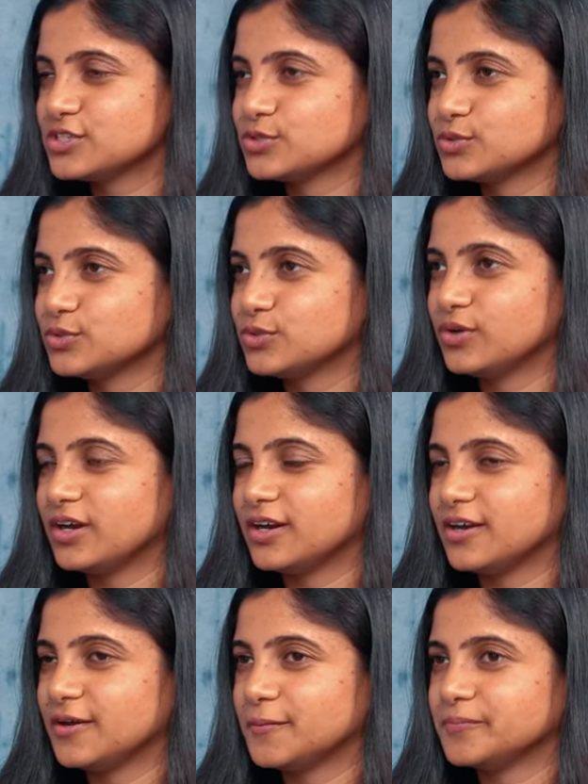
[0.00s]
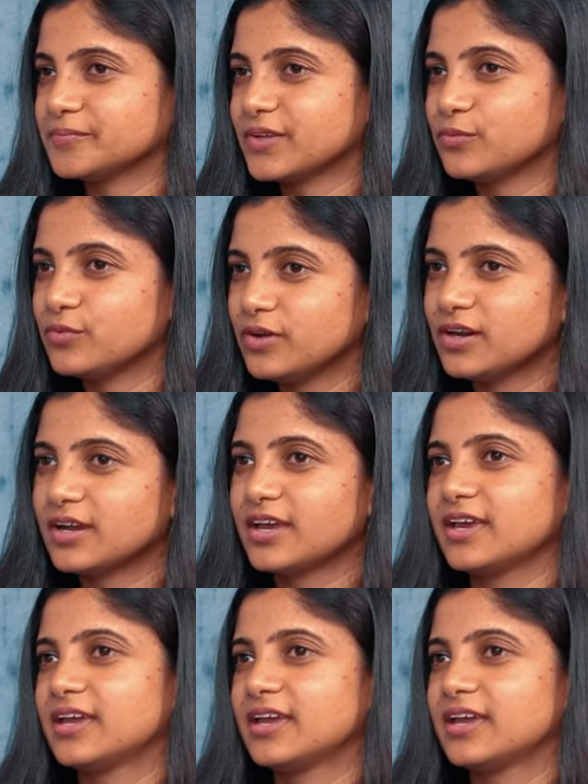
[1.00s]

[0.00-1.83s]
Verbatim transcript: to um, work